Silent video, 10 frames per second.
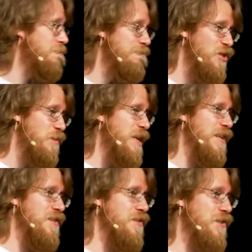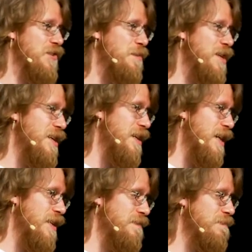just because there's somebody
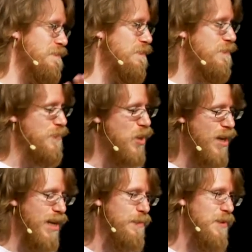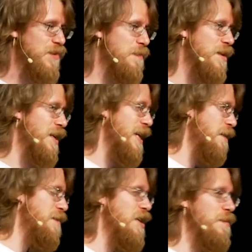talking about something at
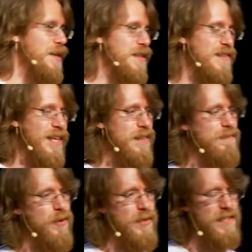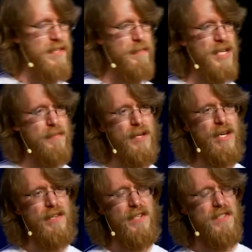a meetup and that's like the focus of the meetup
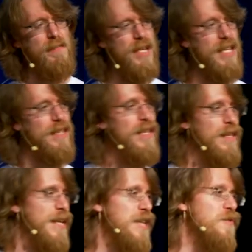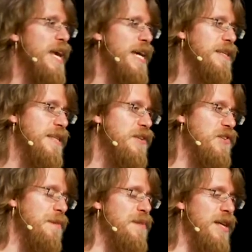doesn't mean that you can't teach
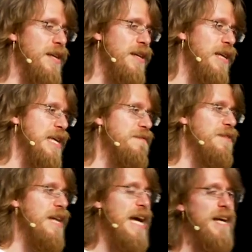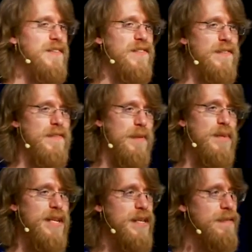something even as
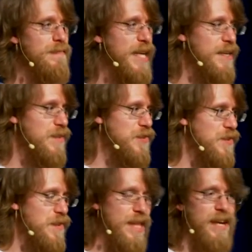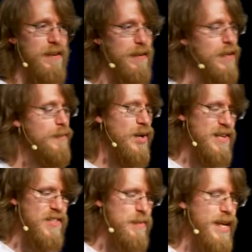somebody that is just there
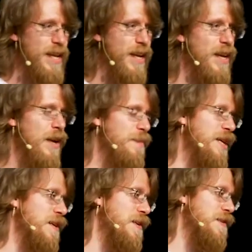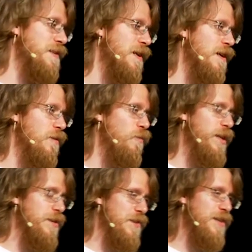participating, because
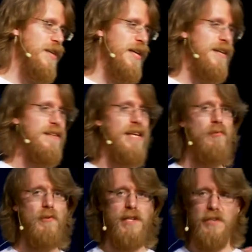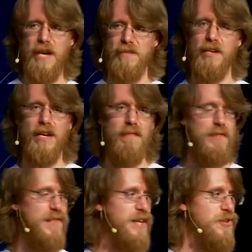when you're sitting at a table and you're having a
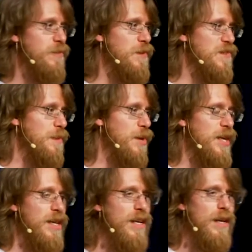conversation with somebody,